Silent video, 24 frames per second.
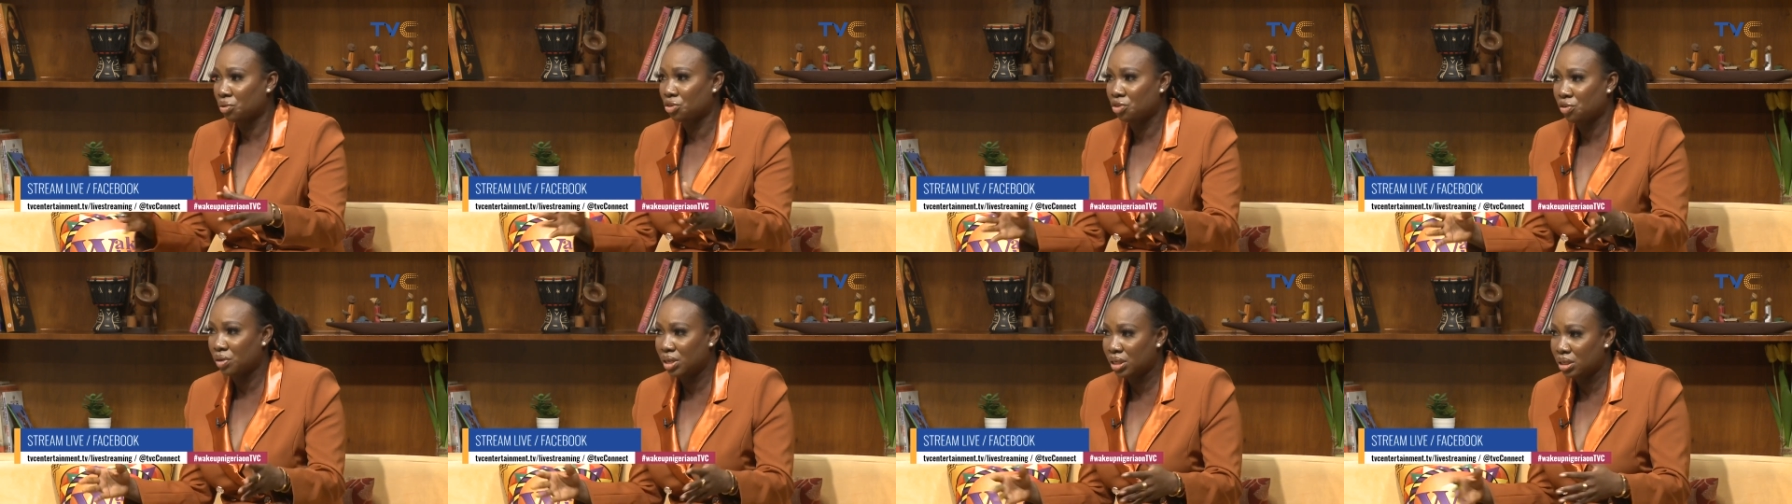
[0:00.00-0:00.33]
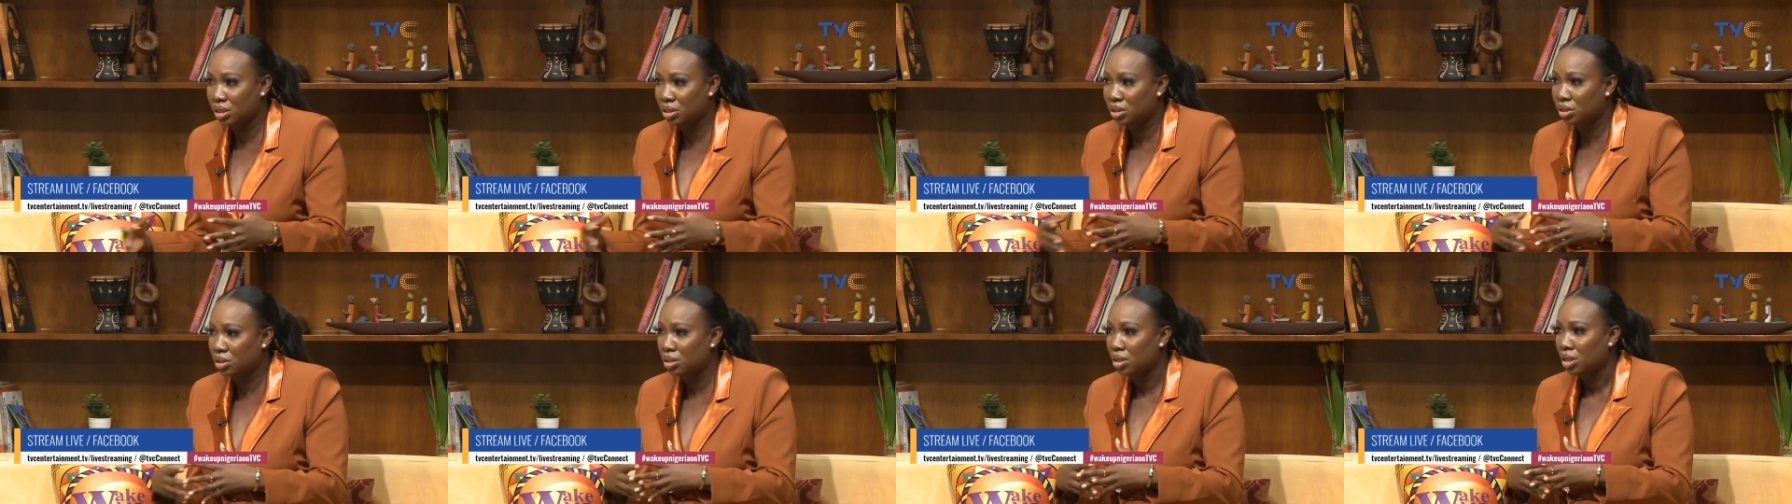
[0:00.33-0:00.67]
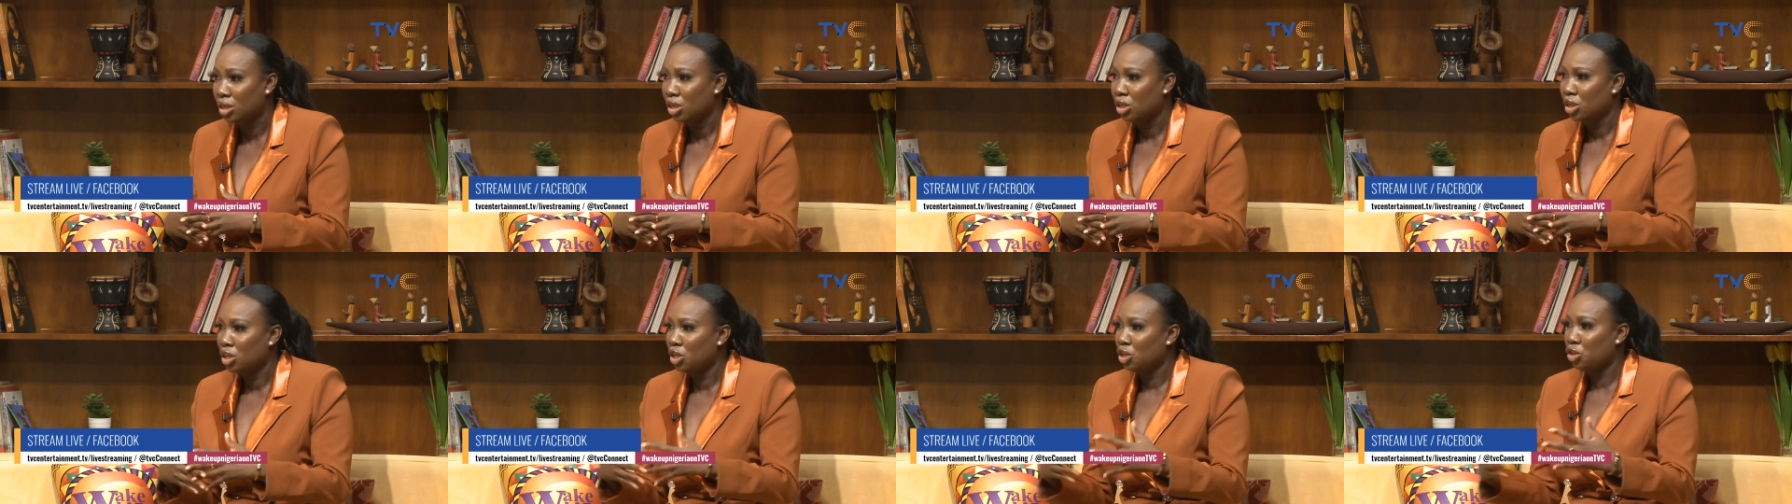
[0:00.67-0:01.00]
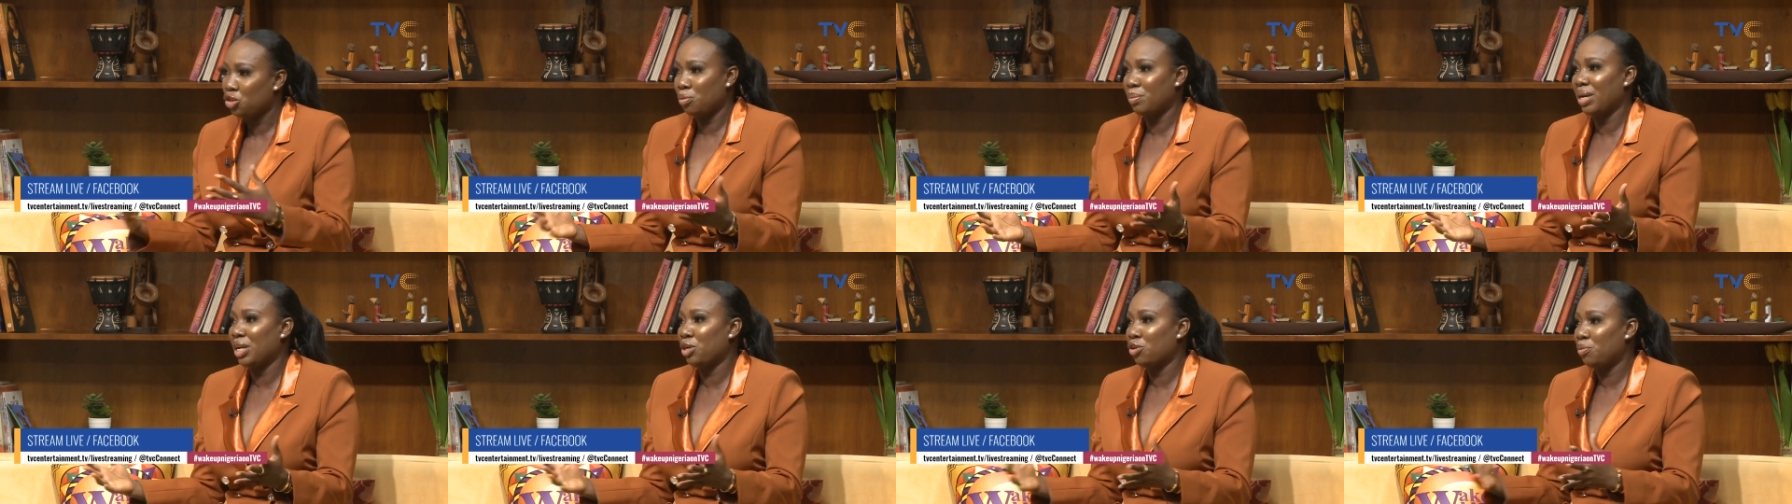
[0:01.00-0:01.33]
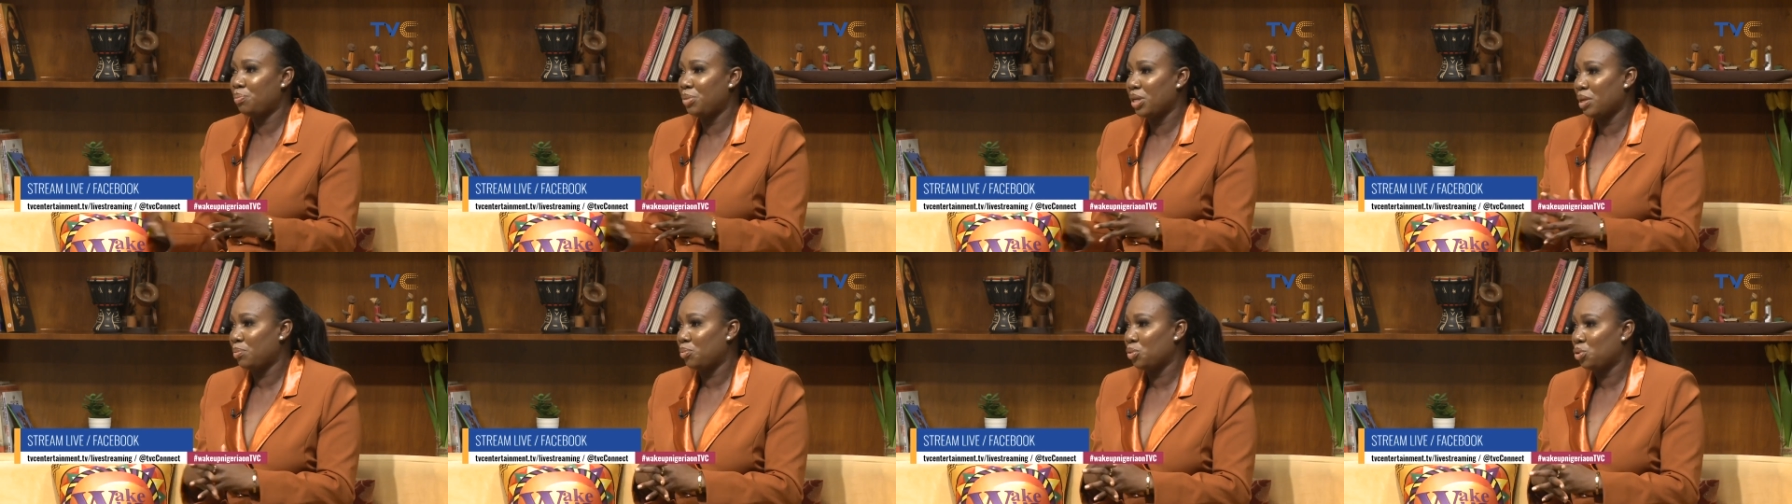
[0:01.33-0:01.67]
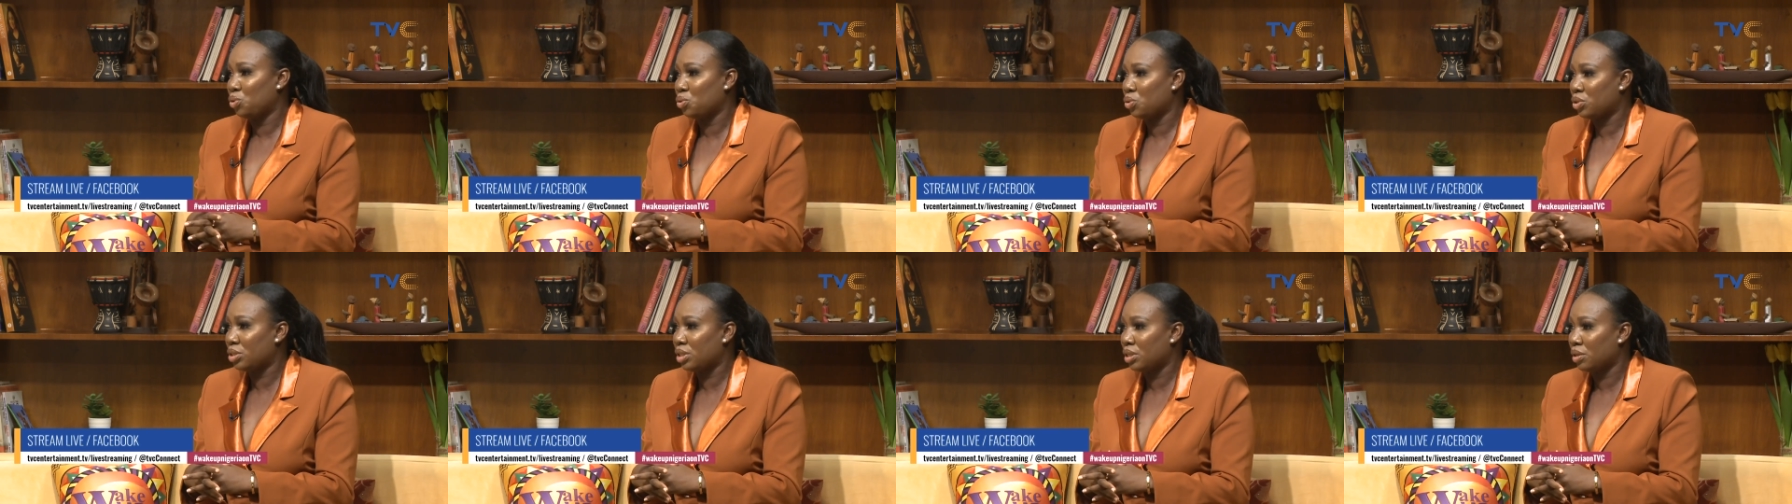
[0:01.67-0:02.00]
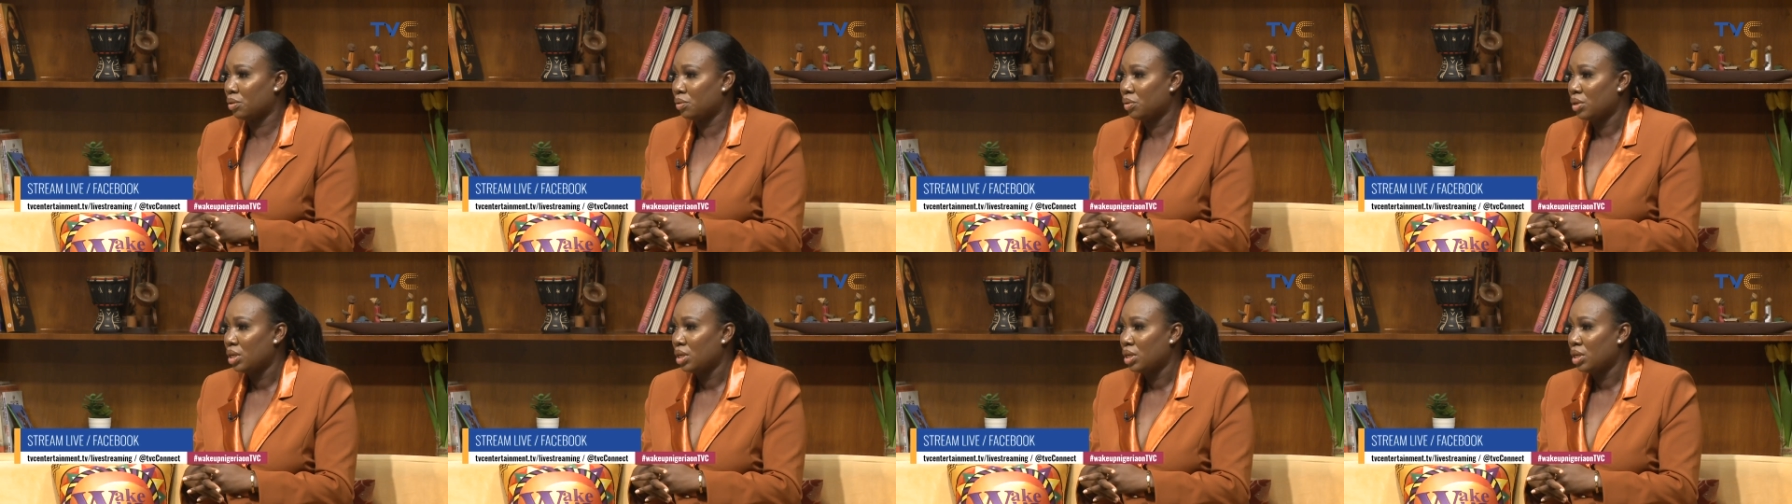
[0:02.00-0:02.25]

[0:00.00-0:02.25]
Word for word: credit, you might not be able to sell.